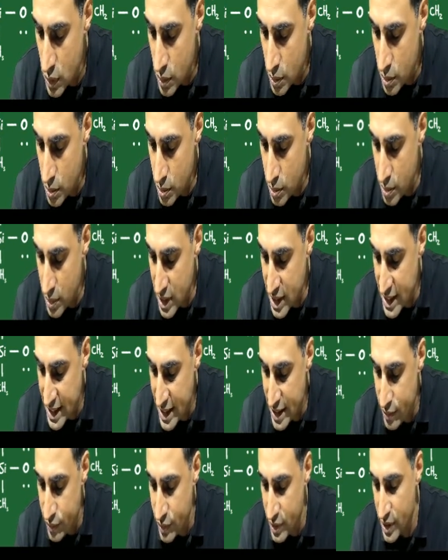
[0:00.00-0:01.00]

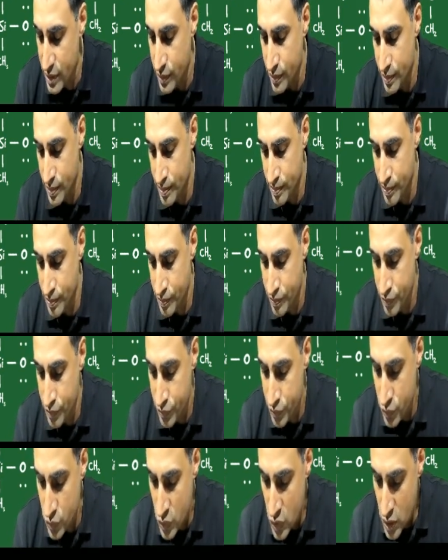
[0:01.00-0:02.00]
magnetic wave.
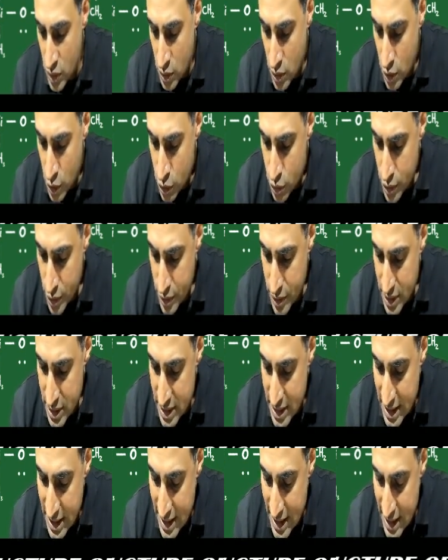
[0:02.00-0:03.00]
So you can
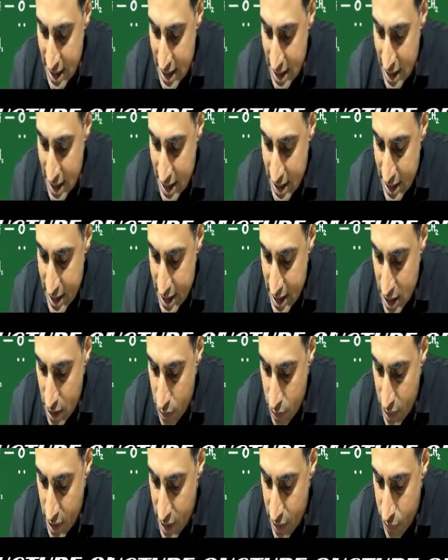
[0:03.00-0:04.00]
see that electrical
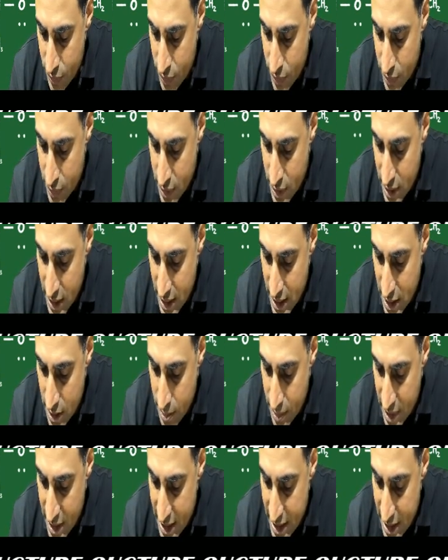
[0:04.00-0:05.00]
wave and
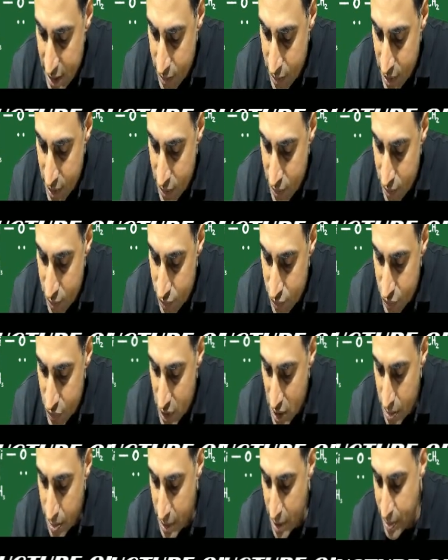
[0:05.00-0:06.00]
magnetic wave, they
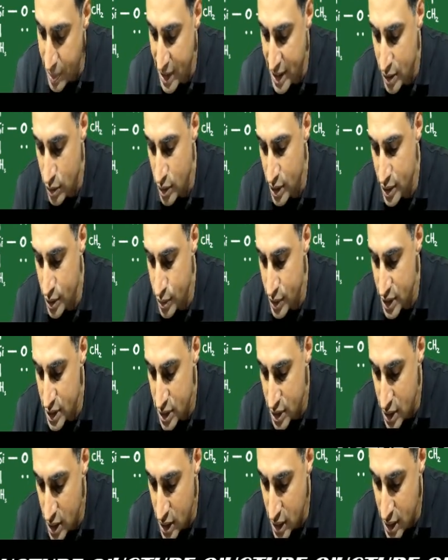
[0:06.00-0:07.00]
are perpendicular to each
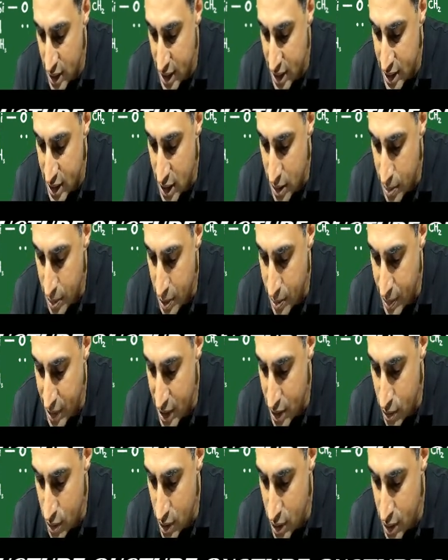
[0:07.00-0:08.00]
other and they are
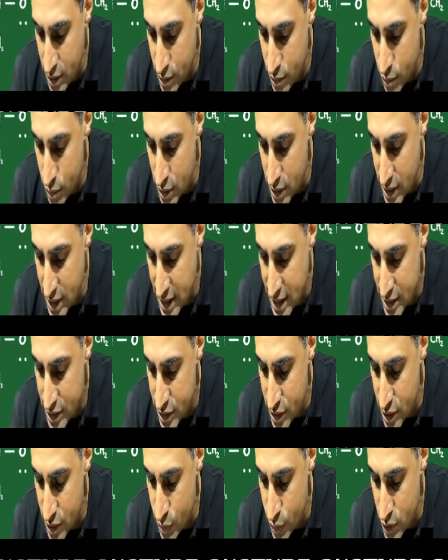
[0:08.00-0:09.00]
perpendicular to the direction
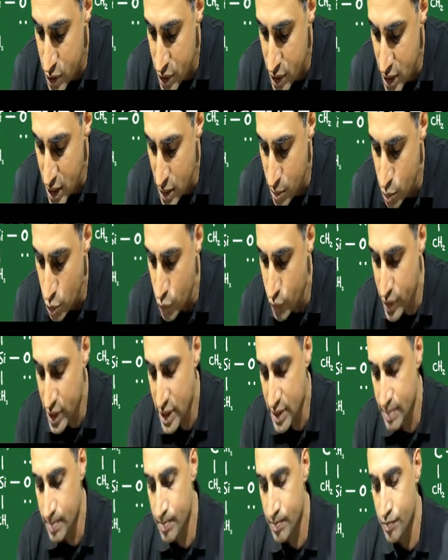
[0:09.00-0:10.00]
in which they are moving.
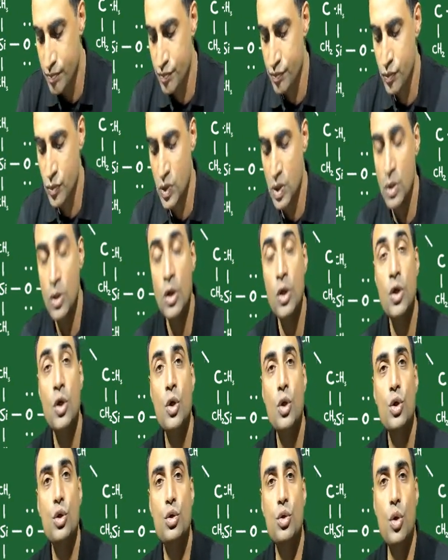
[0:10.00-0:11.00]

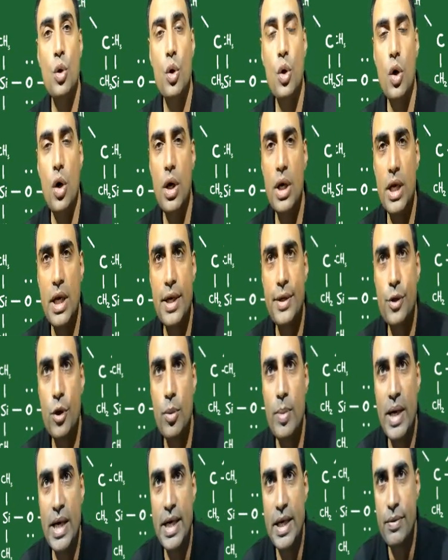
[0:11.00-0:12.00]
So all
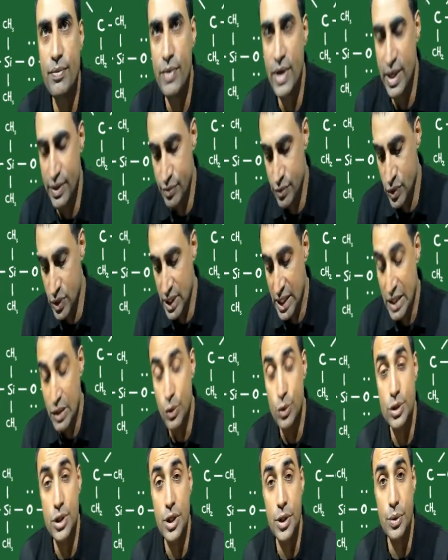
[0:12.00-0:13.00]
electromagnetic waves, they
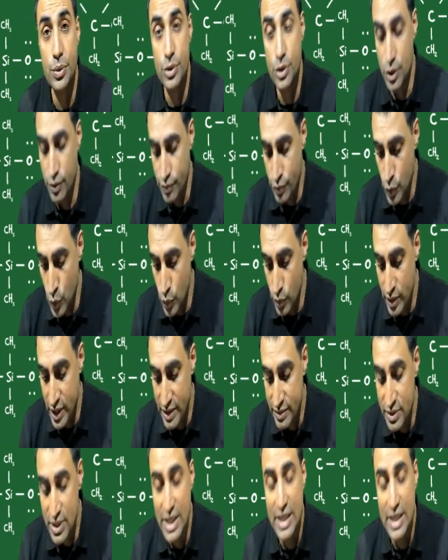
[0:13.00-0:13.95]
constitutes of two waves, that is